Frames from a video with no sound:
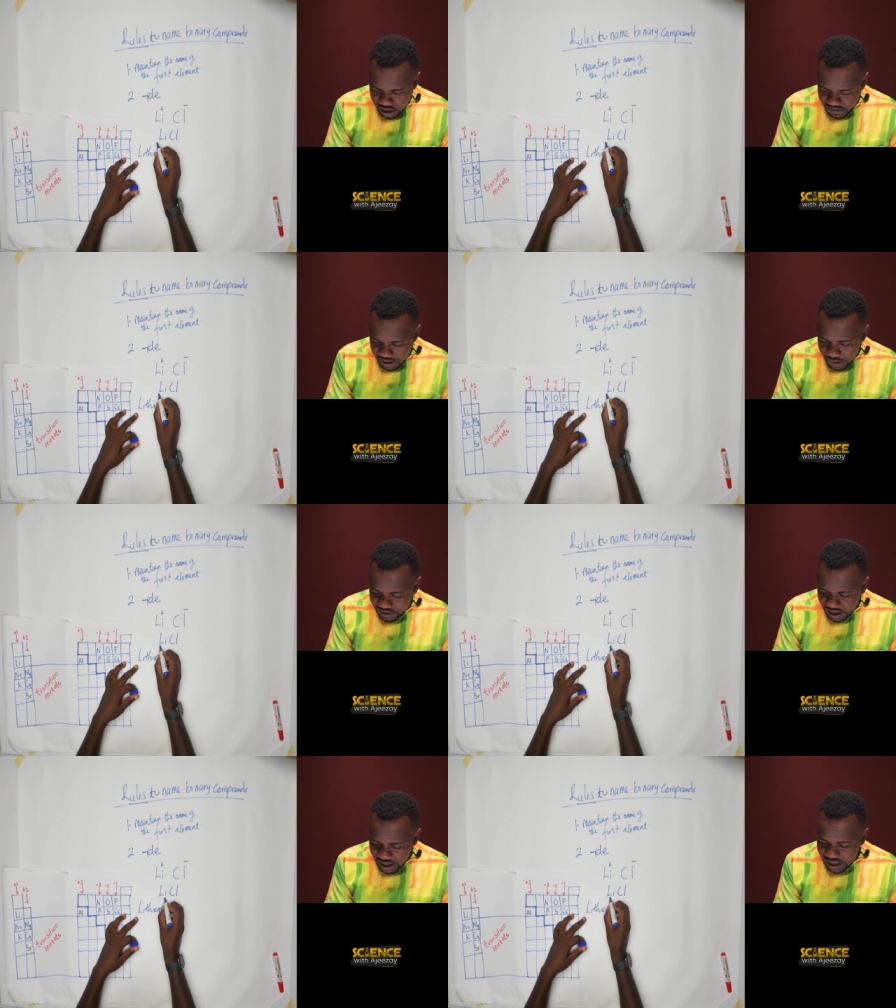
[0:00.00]
this is the
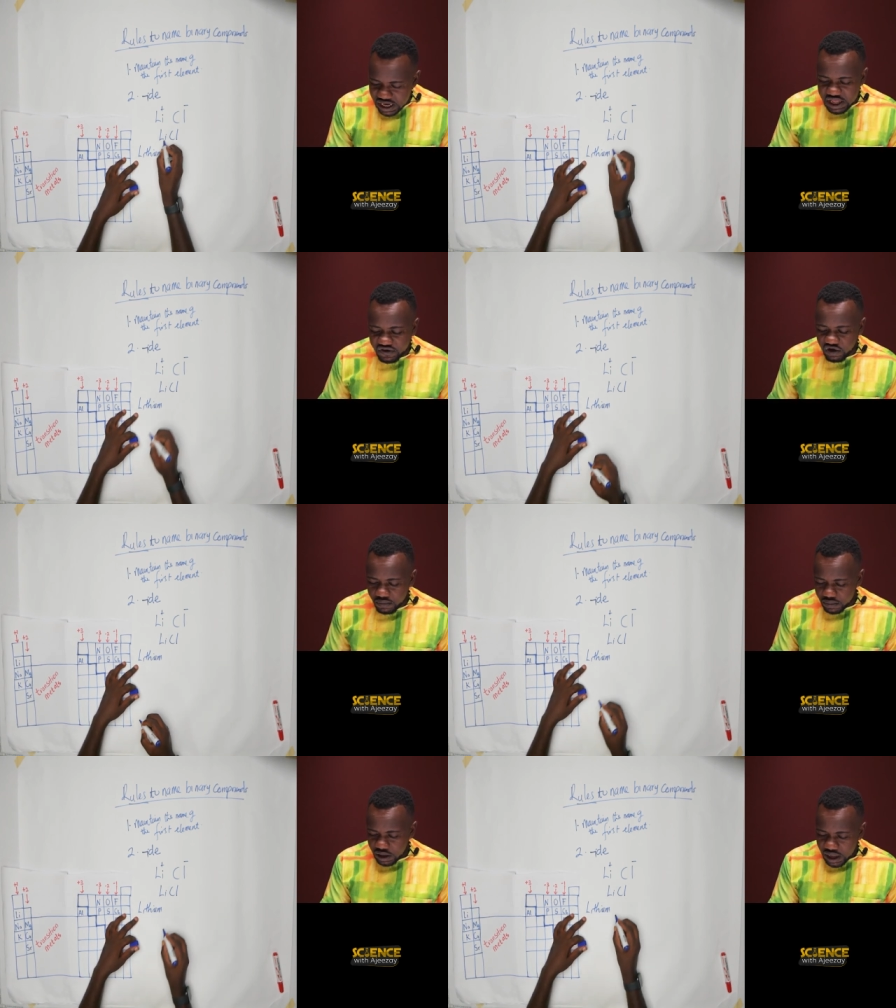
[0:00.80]
metal
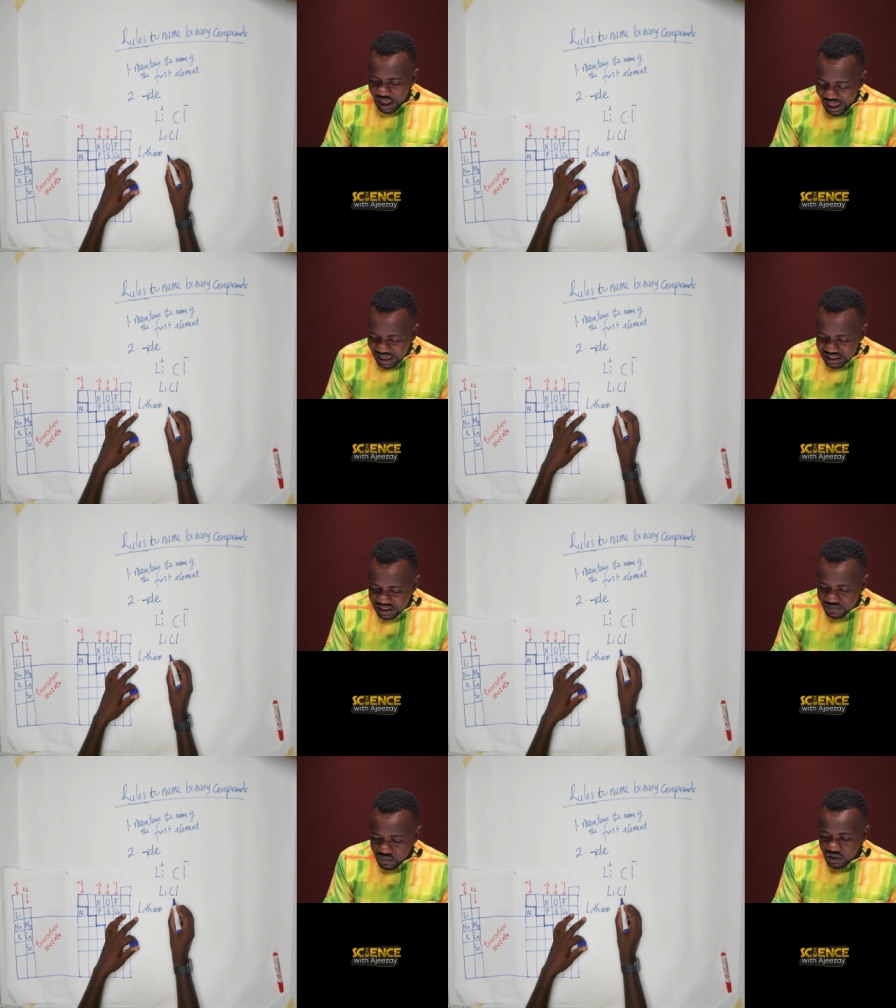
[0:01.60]
lithium
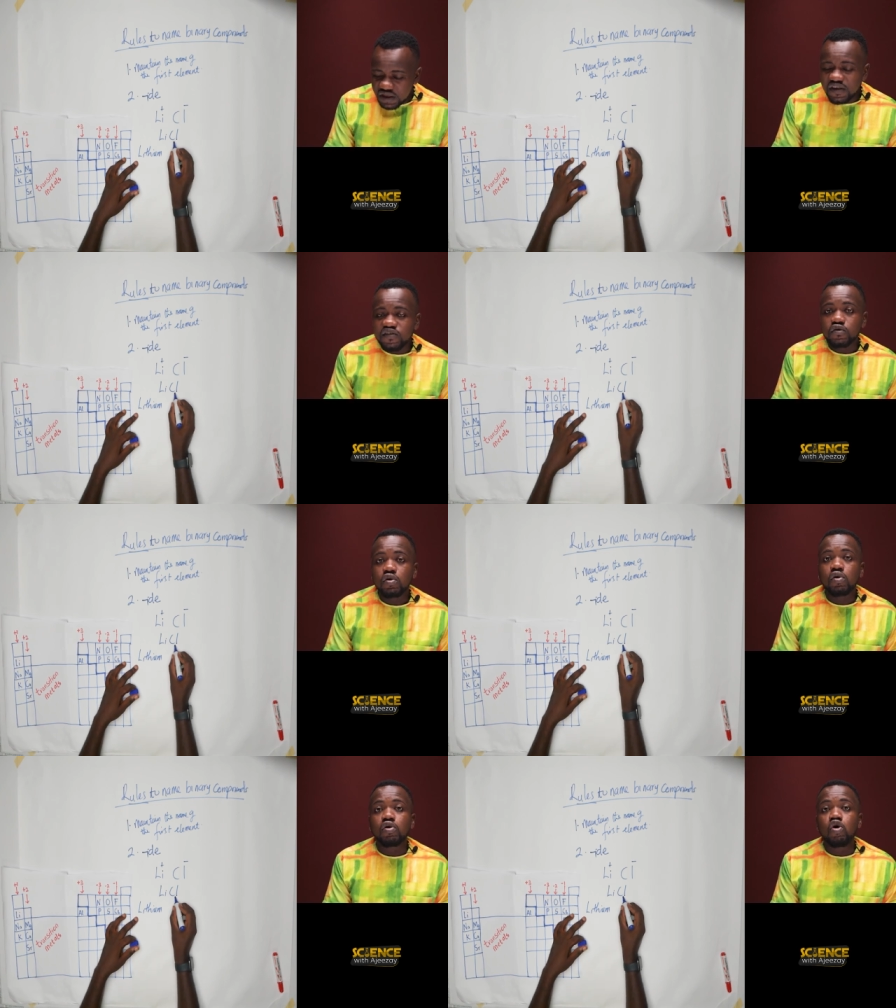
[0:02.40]
and this
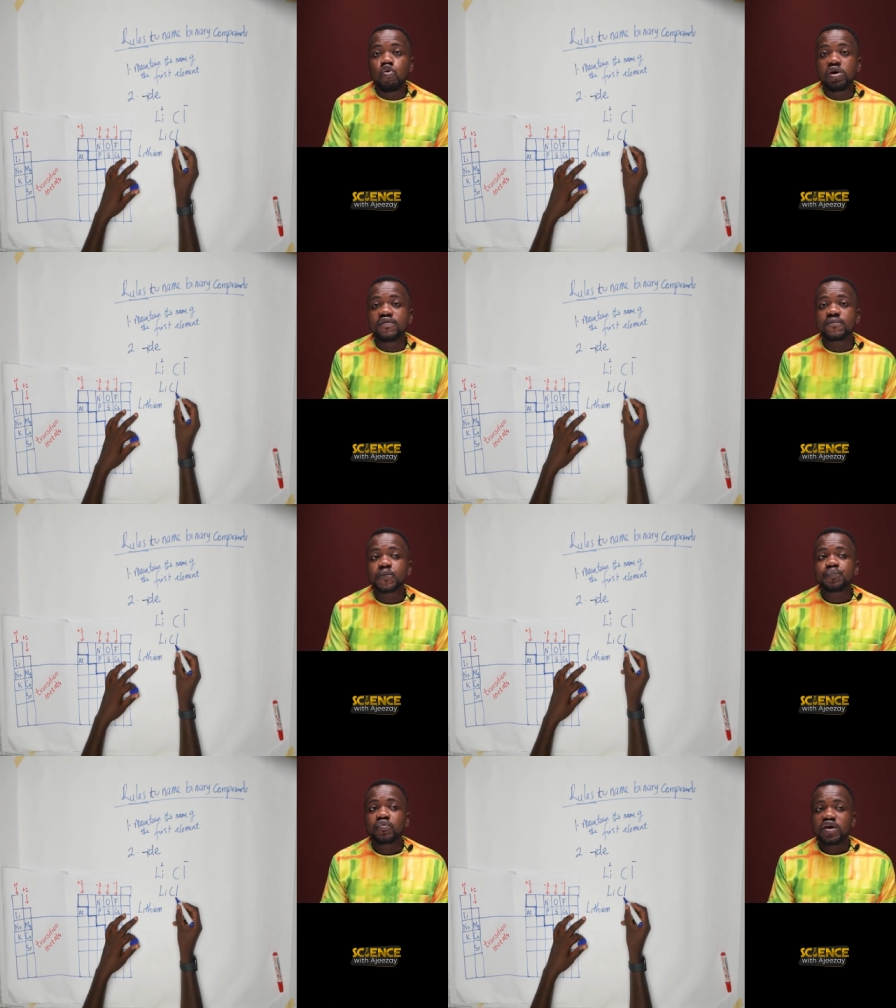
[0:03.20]
is
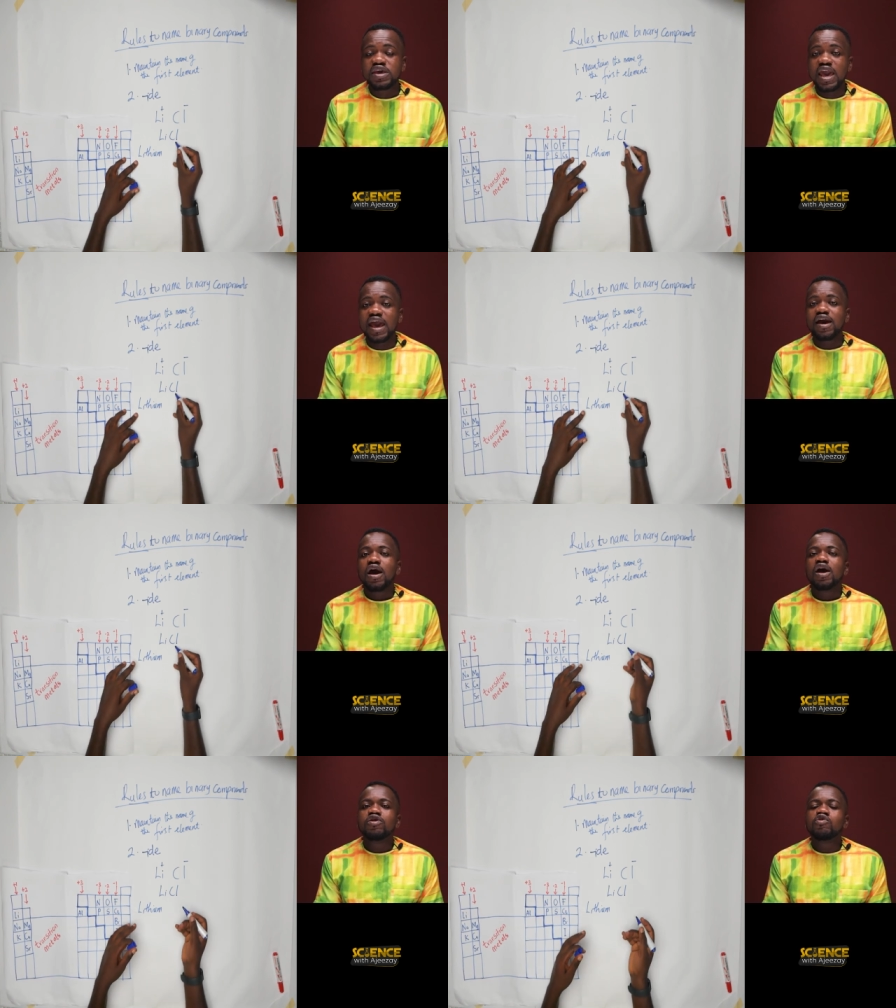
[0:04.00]
chlorine here
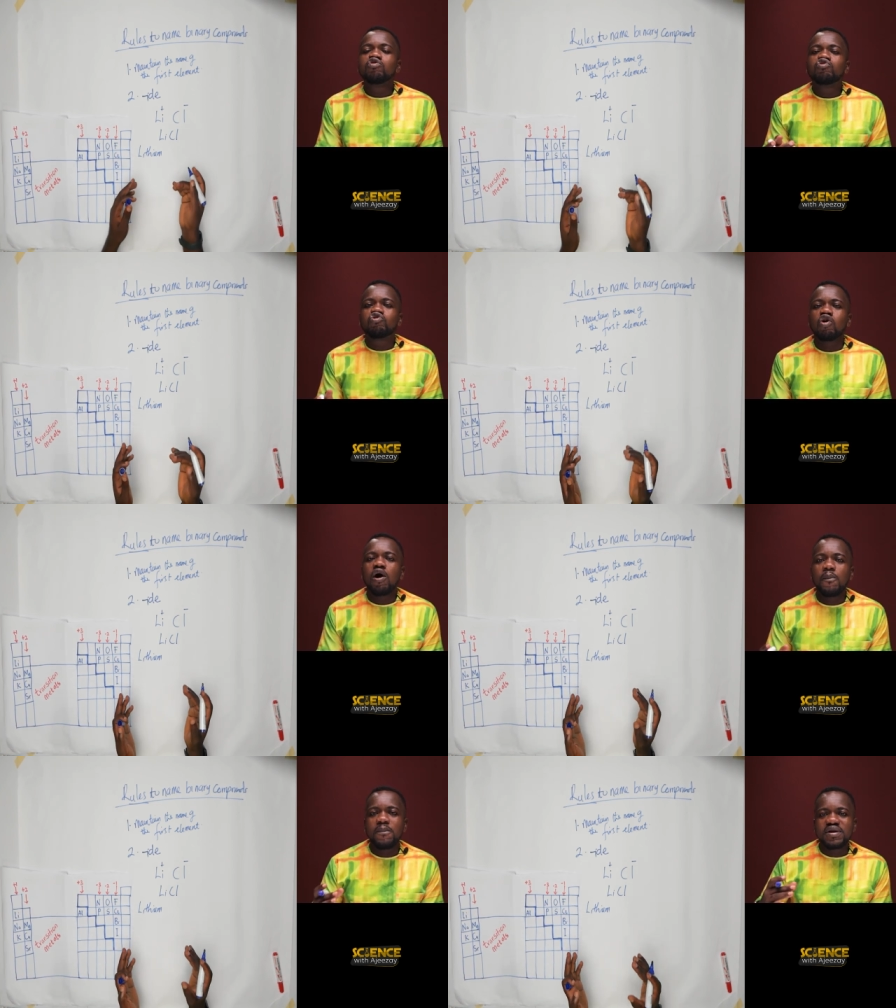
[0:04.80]
you
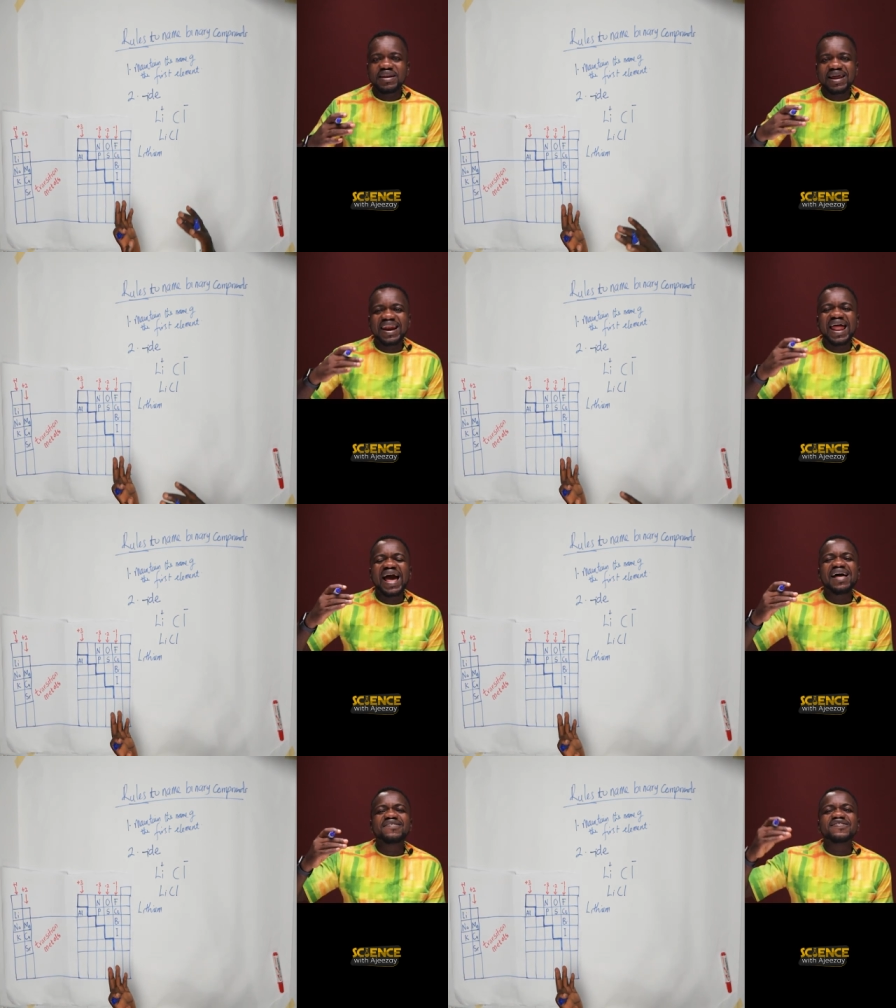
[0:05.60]
drop the
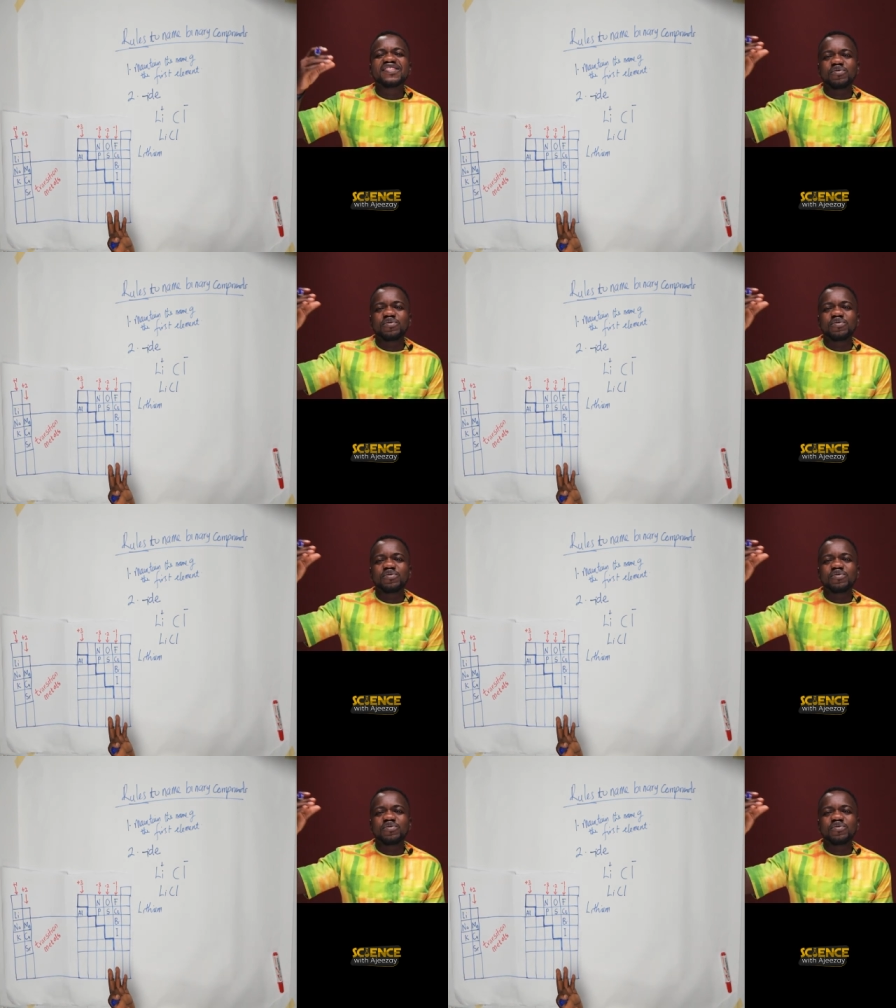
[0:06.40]
last